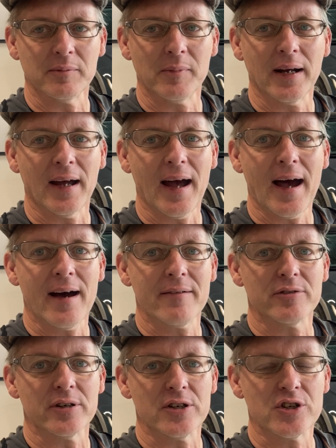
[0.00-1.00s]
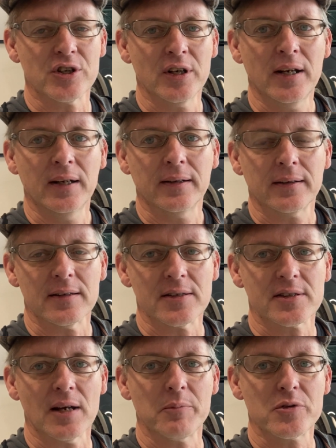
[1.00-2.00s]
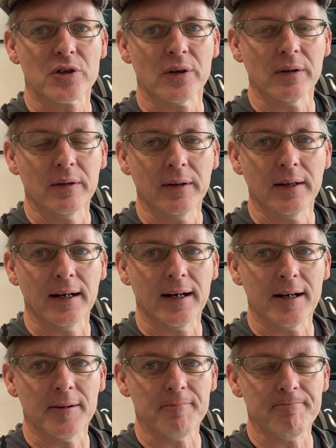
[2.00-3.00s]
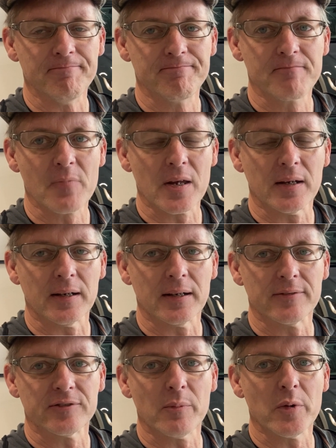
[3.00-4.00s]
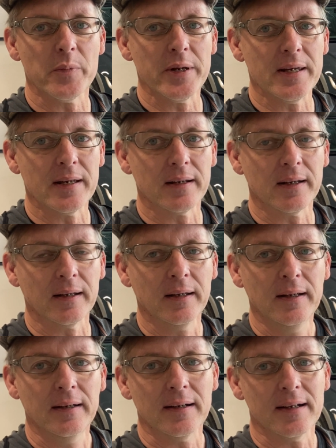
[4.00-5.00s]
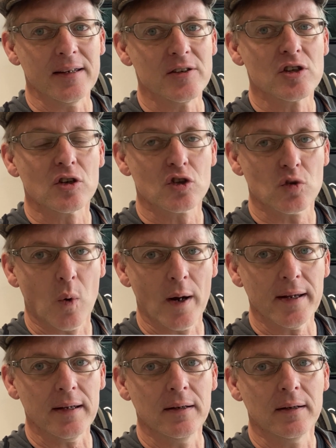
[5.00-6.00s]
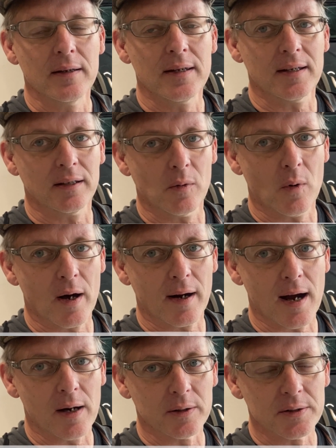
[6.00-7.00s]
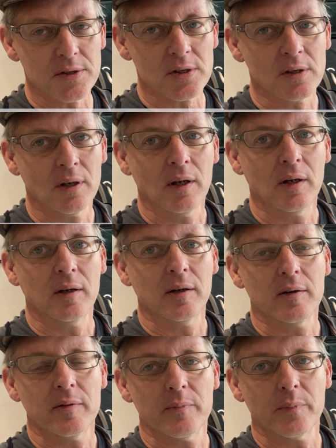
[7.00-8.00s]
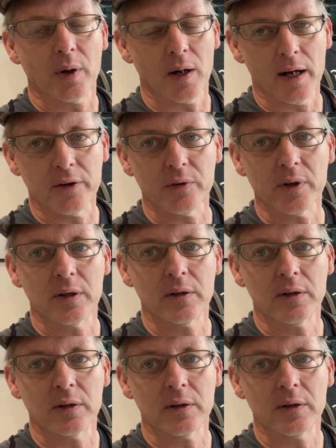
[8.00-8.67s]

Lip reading: My average consumption from the beginning is 20 kilowatt hours per 100